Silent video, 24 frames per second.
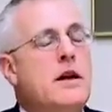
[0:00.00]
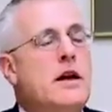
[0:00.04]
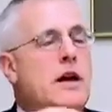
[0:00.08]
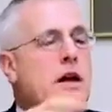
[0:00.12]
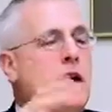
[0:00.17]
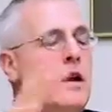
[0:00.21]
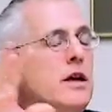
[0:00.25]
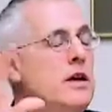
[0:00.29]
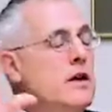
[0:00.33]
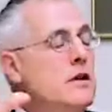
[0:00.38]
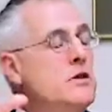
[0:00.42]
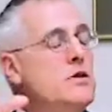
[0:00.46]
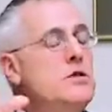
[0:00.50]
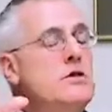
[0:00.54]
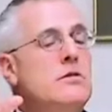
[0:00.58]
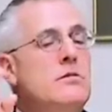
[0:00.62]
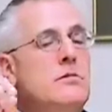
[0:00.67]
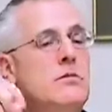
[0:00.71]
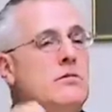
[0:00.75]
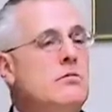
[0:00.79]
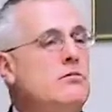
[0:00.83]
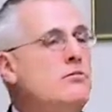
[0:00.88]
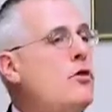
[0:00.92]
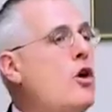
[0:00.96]
is
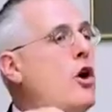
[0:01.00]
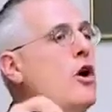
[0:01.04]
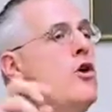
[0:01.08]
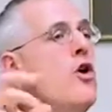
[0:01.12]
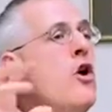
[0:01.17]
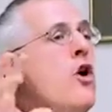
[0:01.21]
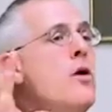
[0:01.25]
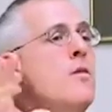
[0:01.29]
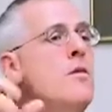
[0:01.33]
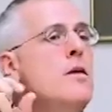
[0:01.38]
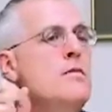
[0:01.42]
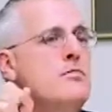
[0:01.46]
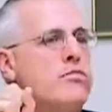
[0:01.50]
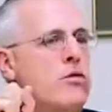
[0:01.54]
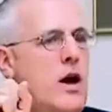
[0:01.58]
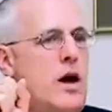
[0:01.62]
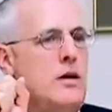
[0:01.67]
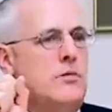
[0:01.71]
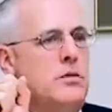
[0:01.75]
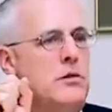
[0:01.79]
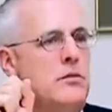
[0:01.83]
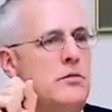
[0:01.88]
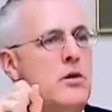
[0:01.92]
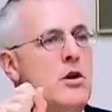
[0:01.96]
an urban
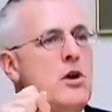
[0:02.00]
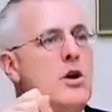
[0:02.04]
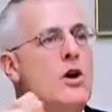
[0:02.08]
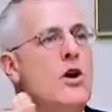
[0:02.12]
problem,